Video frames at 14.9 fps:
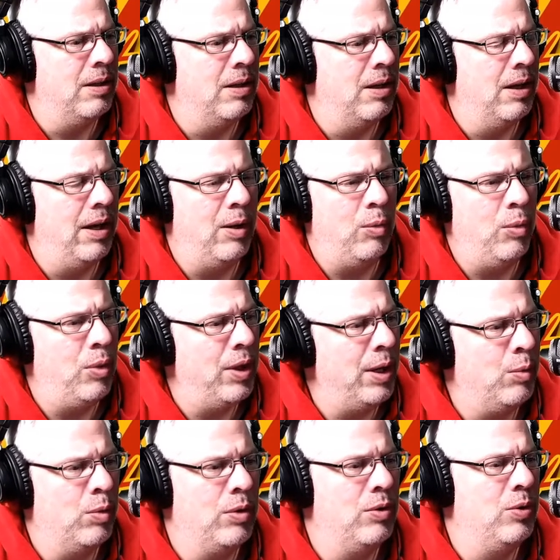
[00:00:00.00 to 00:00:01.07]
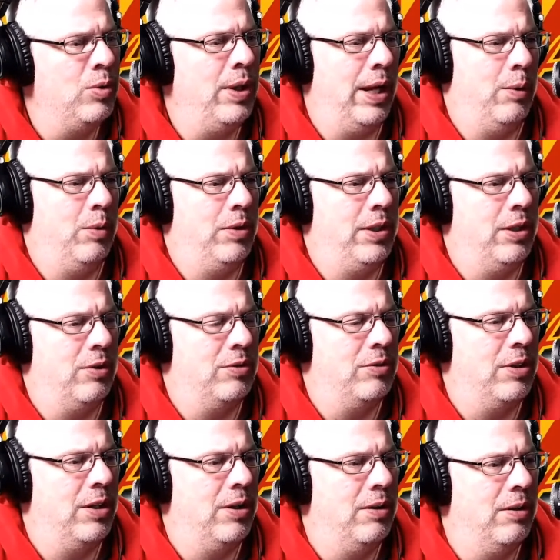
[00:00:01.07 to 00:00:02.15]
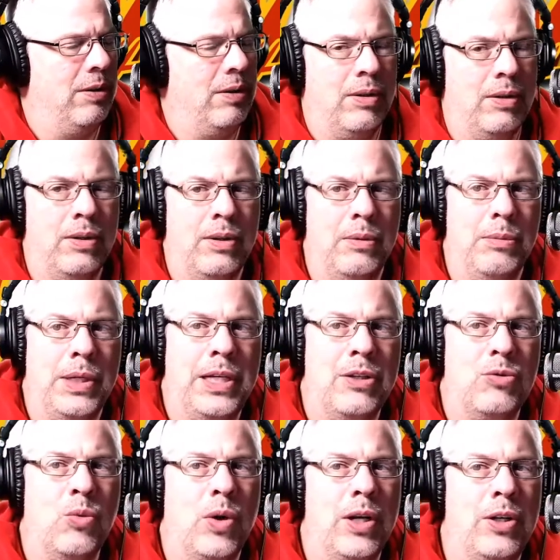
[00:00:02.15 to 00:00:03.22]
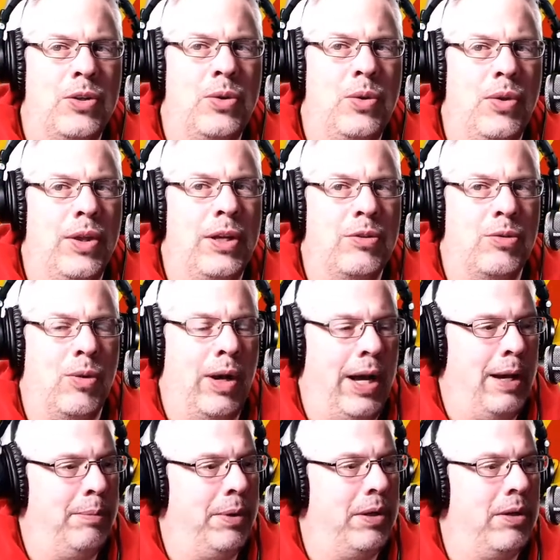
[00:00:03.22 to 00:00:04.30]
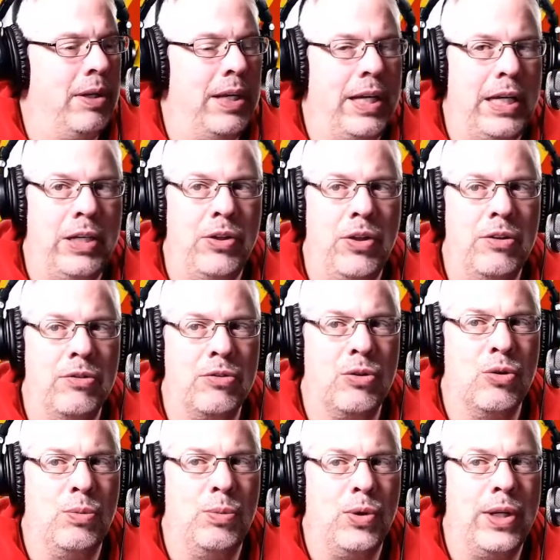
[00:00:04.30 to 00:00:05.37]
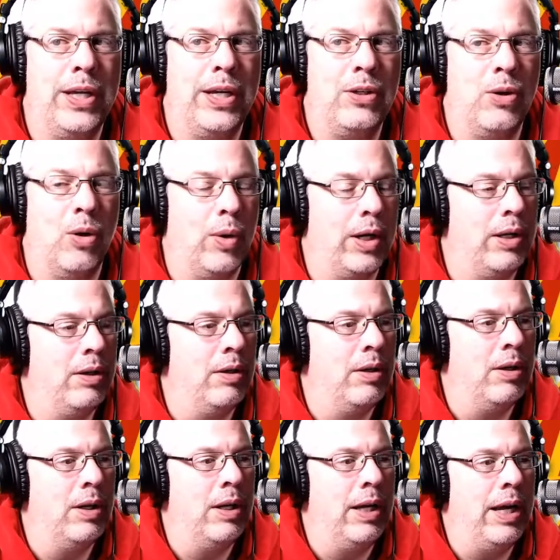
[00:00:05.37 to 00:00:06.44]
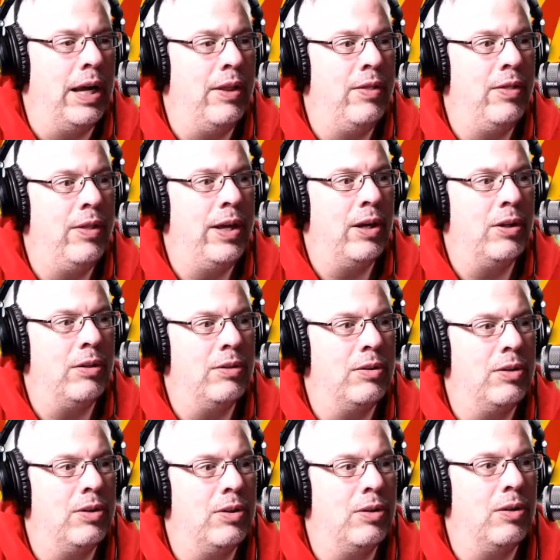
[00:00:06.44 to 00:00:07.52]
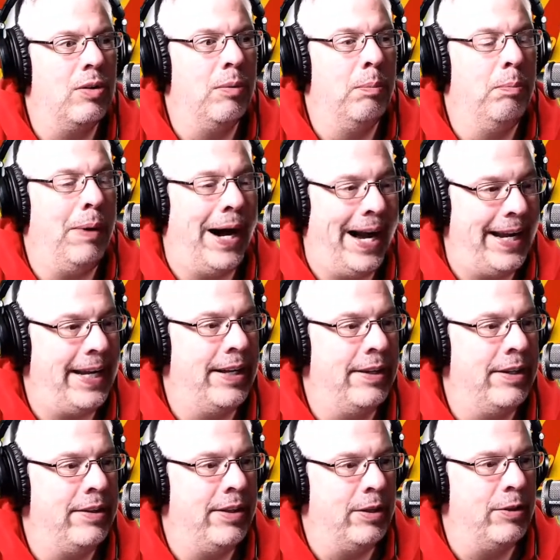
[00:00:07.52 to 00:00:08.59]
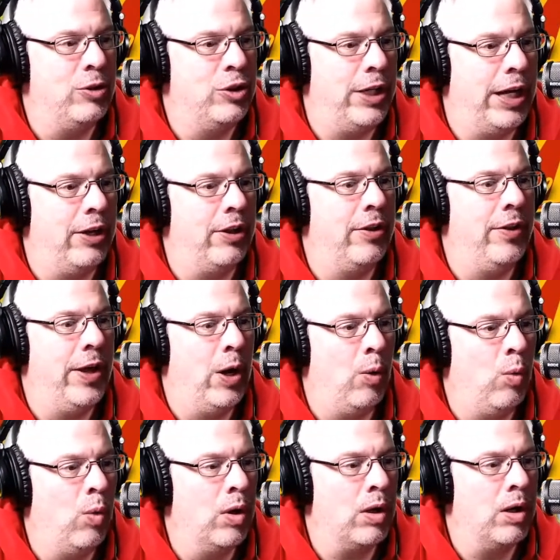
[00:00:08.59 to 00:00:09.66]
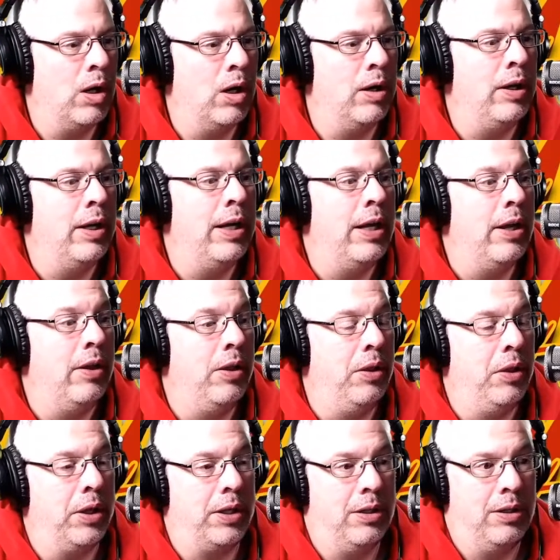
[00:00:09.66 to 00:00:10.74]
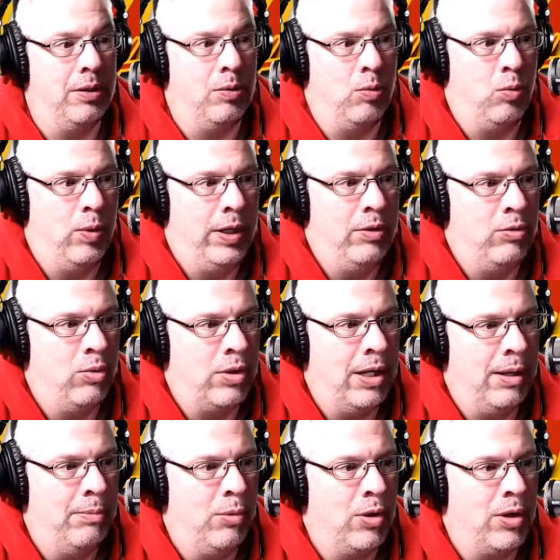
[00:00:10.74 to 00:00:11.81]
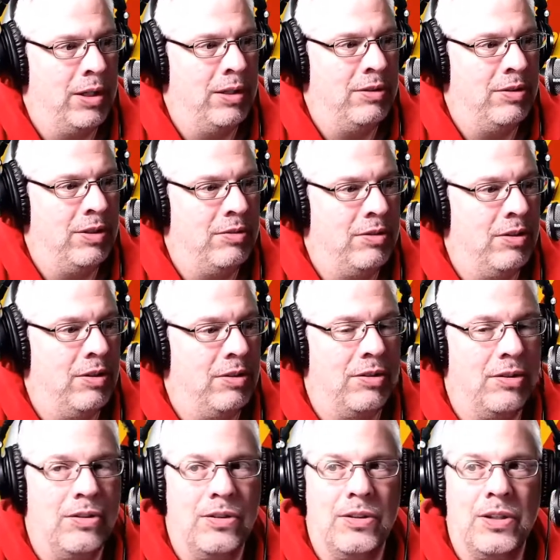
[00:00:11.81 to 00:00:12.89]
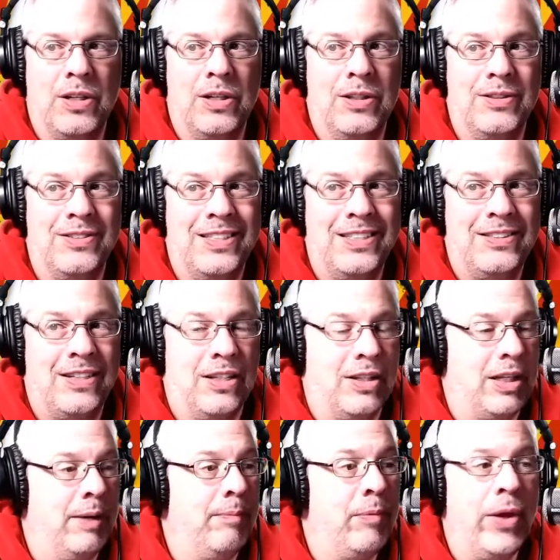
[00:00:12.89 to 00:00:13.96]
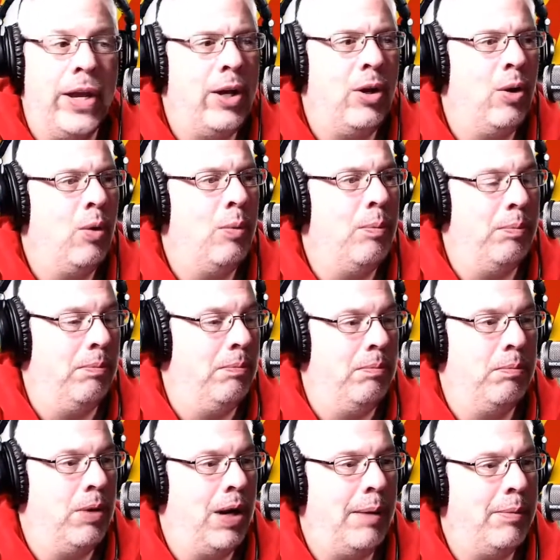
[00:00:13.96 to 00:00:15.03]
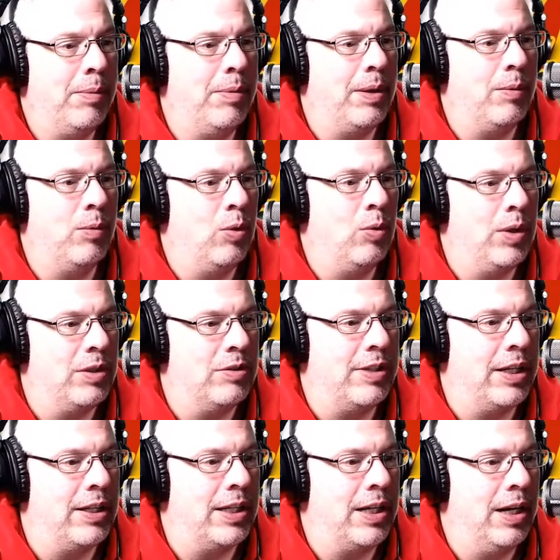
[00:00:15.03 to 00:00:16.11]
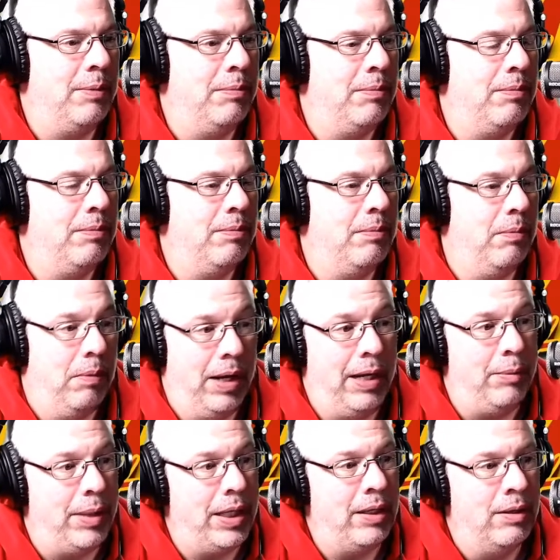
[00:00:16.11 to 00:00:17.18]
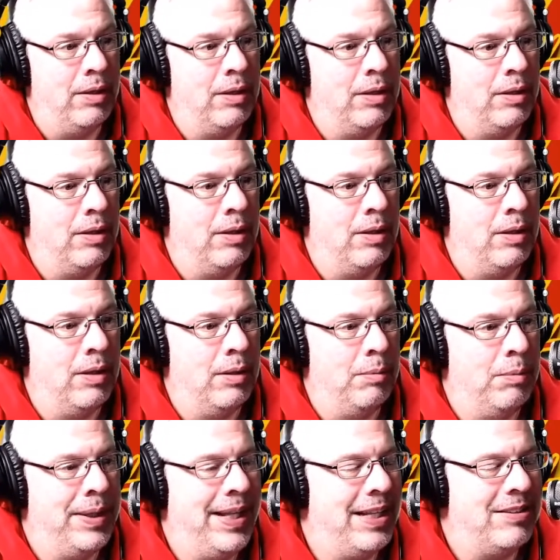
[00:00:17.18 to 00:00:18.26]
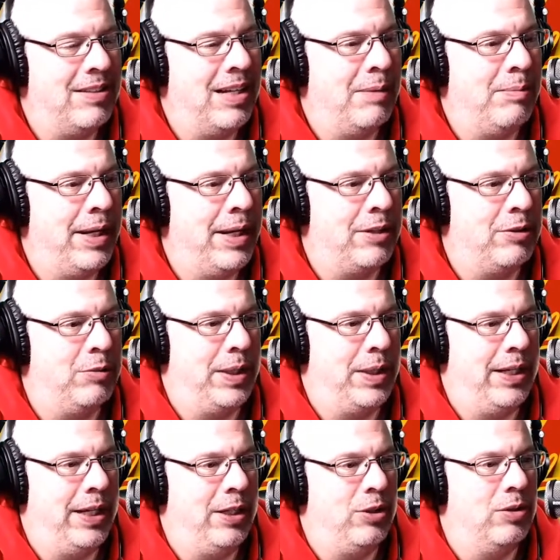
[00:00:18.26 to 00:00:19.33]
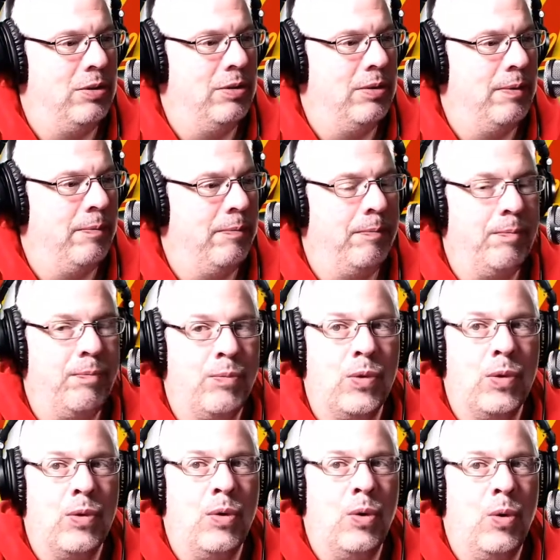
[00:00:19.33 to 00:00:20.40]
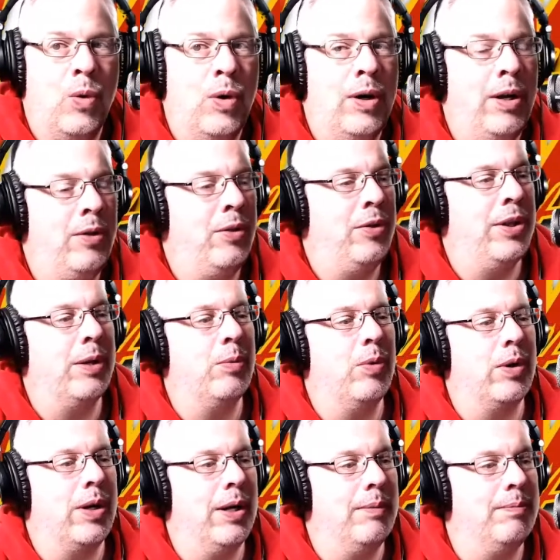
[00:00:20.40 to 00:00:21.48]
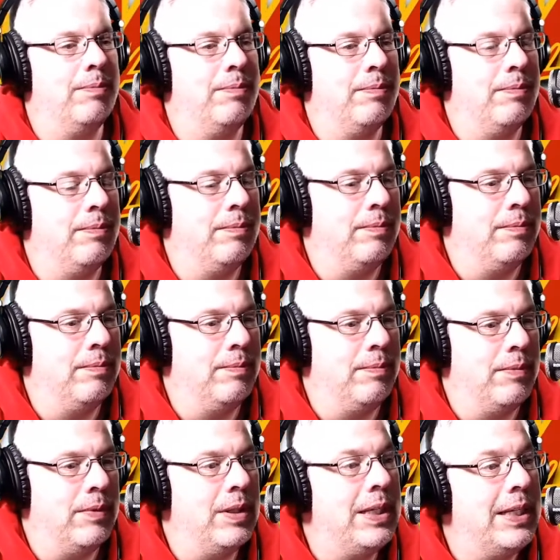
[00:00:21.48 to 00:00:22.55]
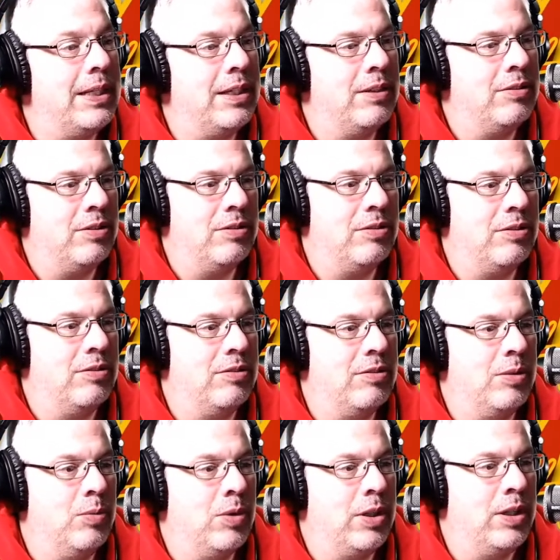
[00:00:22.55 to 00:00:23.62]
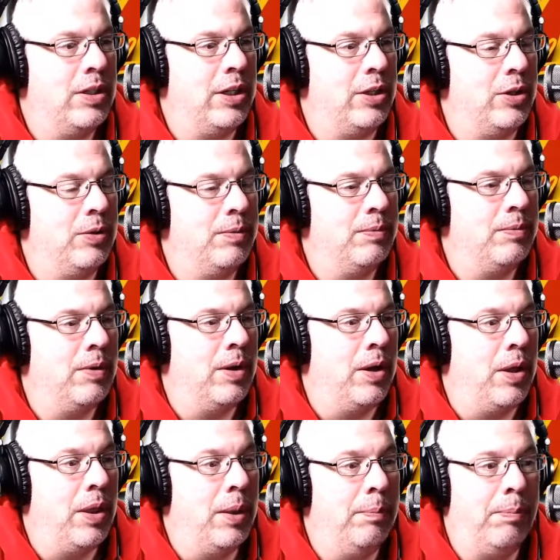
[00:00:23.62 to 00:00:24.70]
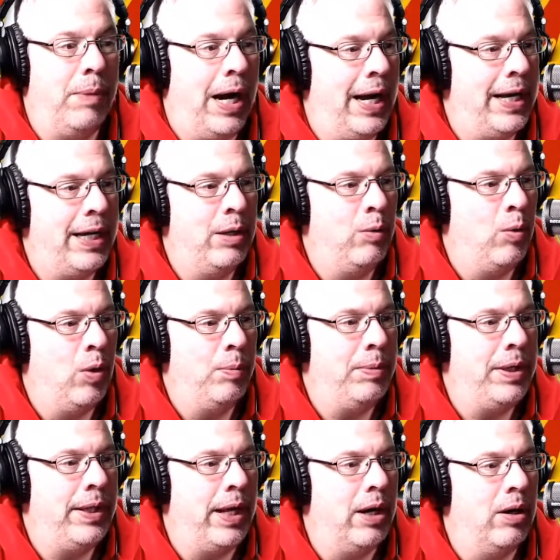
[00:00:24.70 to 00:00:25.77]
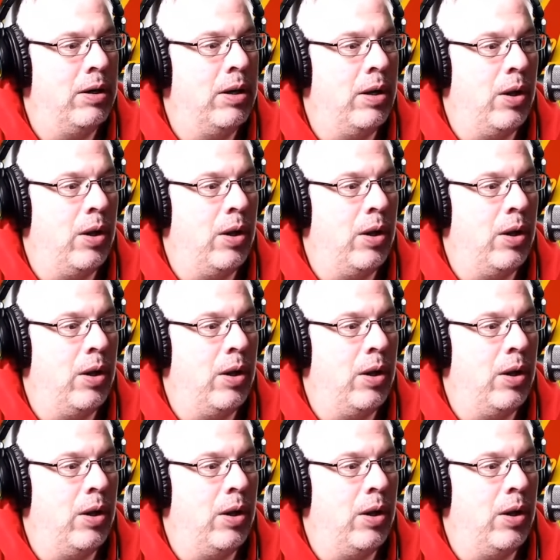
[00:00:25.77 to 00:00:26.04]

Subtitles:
I don't think we'll do that with Darryl Sutter, because one of two things will happen. Either this group will get going and they'll buy in and they'll gel and they'll work hard. The wins will come more consistently, and no, probably won't win a Stanley Cup. Maybe, but that's not my expectation. Or another thing will come. The inconsistency will continue. The buy-in won't be there.